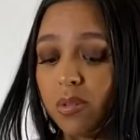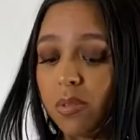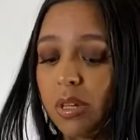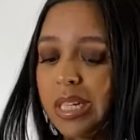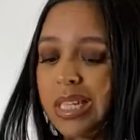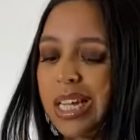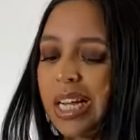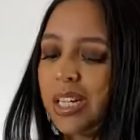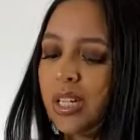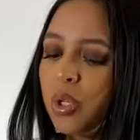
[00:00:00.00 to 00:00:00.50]
because
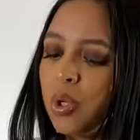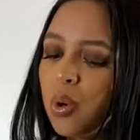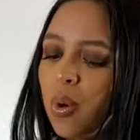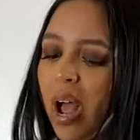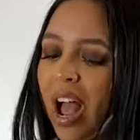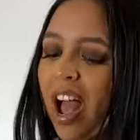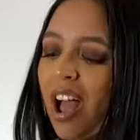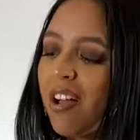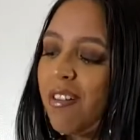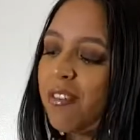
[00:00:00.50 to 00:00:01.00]
I do
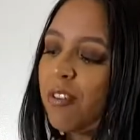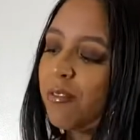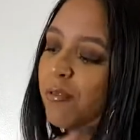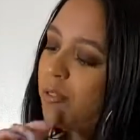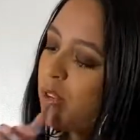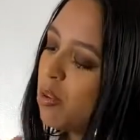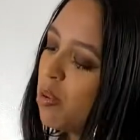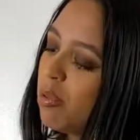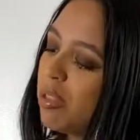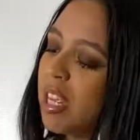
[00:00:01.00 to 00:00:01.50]
have a
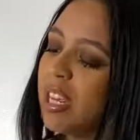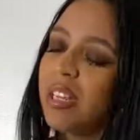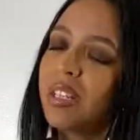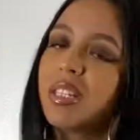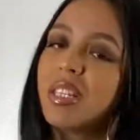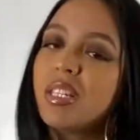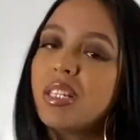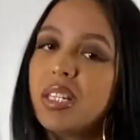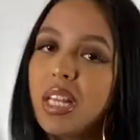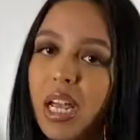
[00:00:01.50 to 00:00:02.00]
few things to
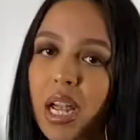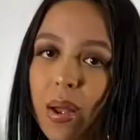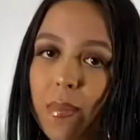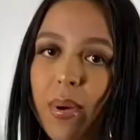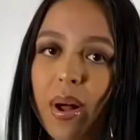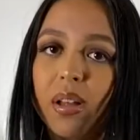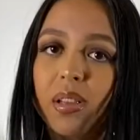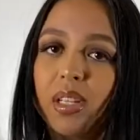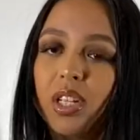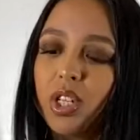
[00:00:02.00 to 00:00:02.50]
say
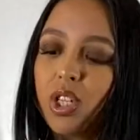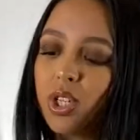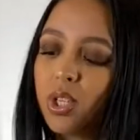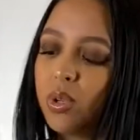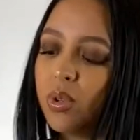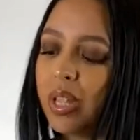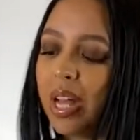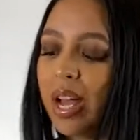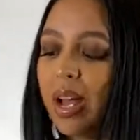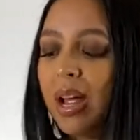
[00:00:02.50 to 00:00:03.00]
about this shoe
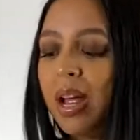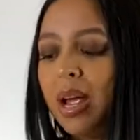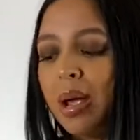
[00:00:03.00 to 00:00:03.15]
that